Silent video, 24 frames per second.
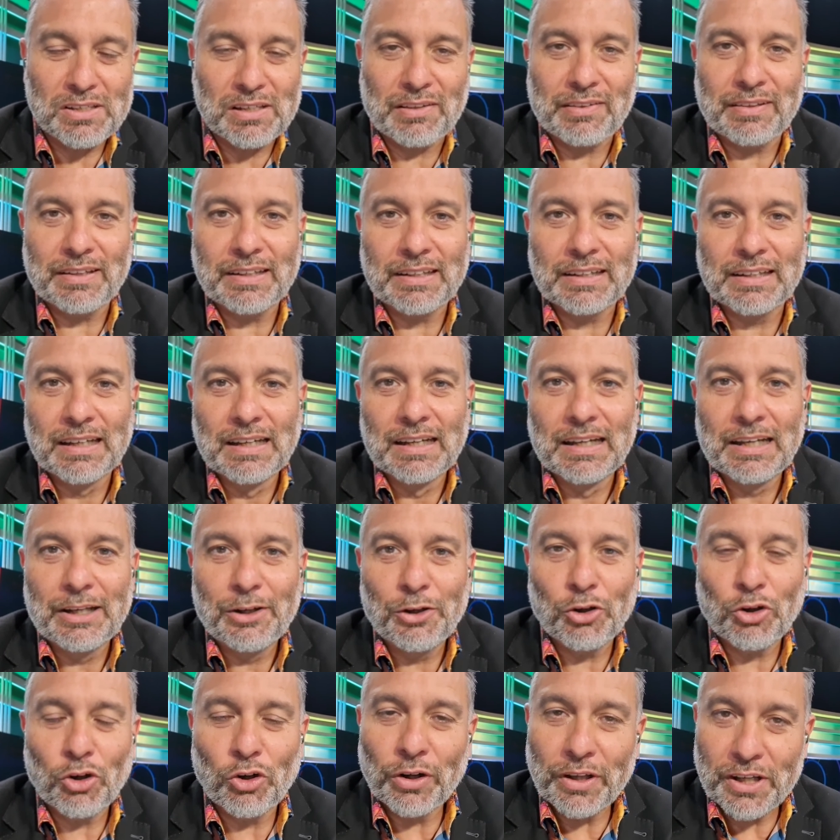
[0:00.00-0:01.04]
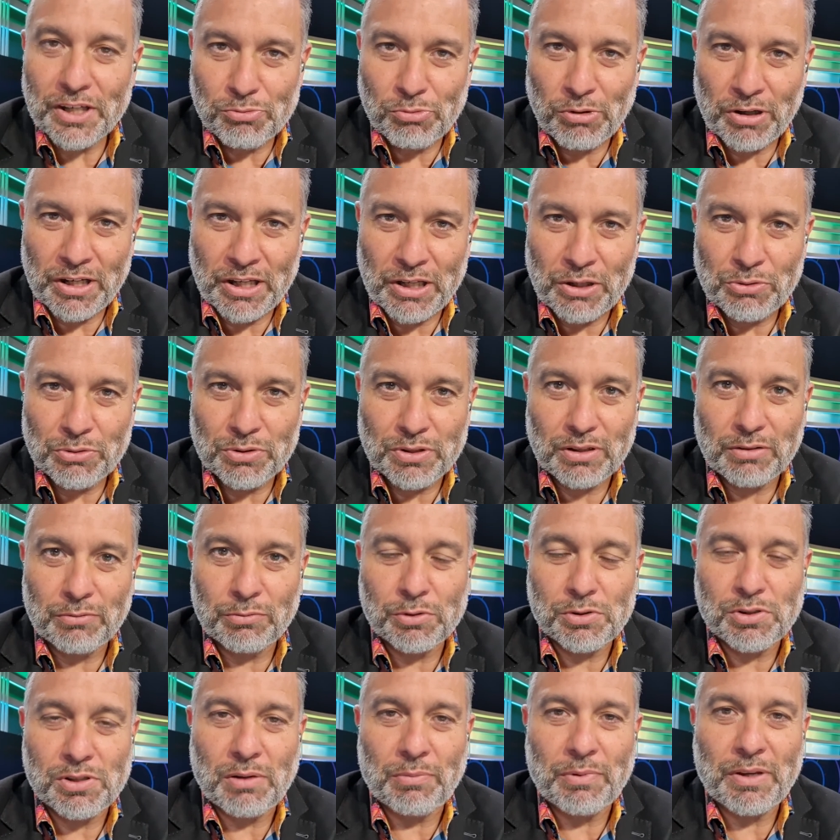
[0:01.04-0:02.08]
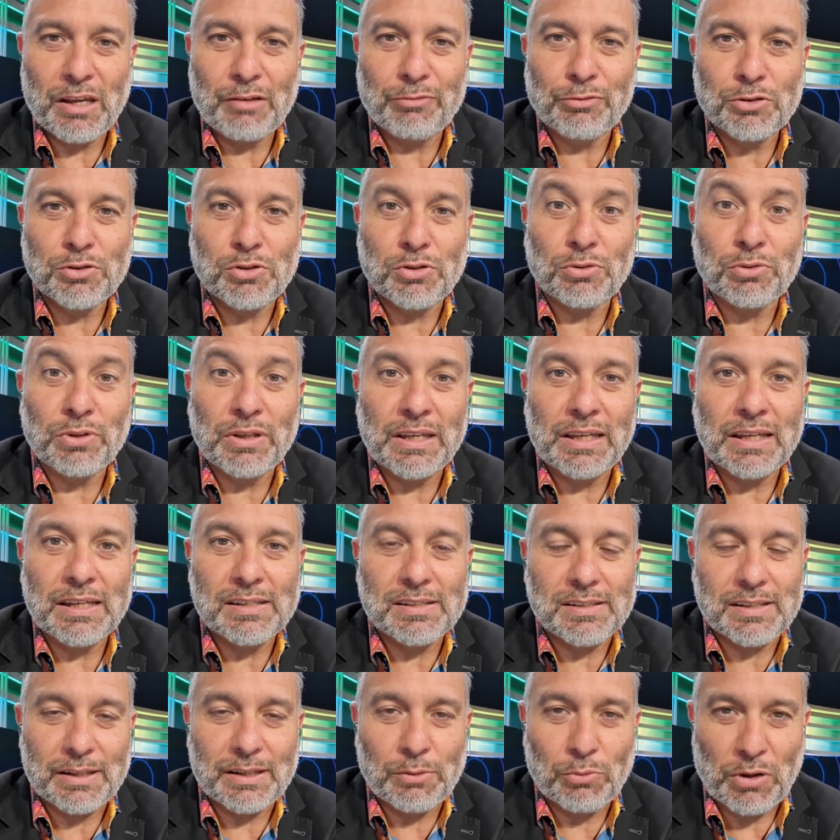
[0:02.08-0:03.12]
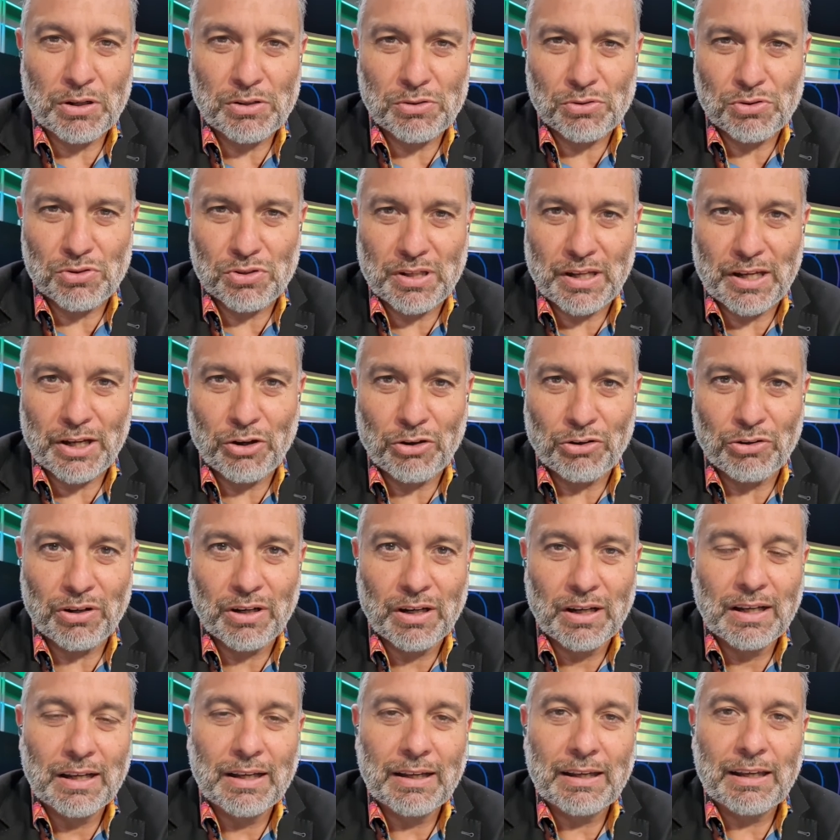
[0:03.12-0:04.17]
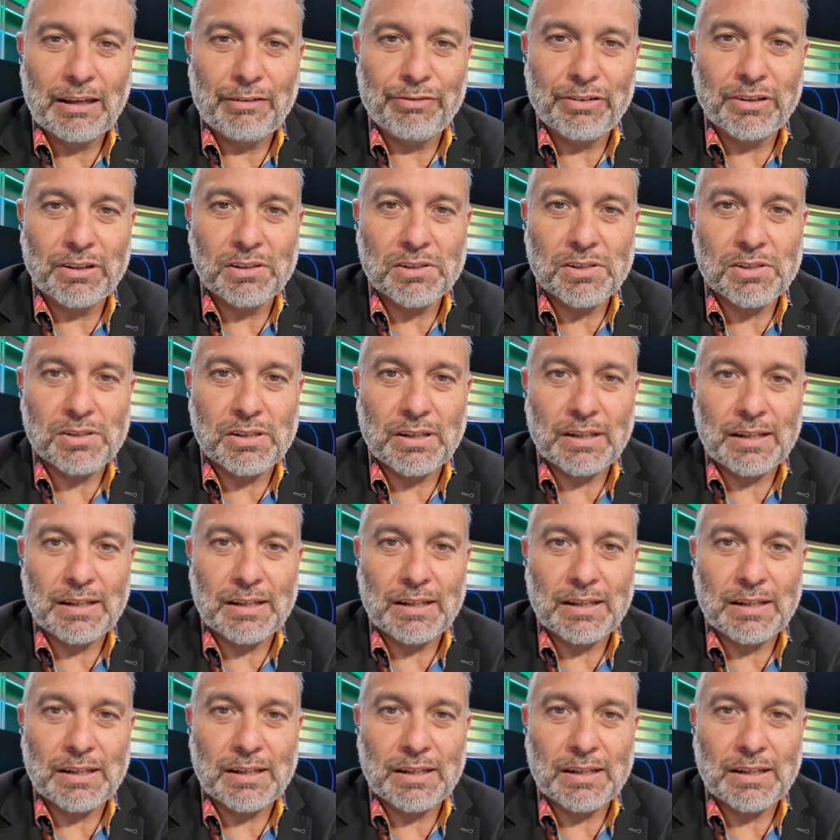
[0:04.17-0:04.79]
I think not only he's renewed for Sevilla for two years, he wants to stay on. He feels.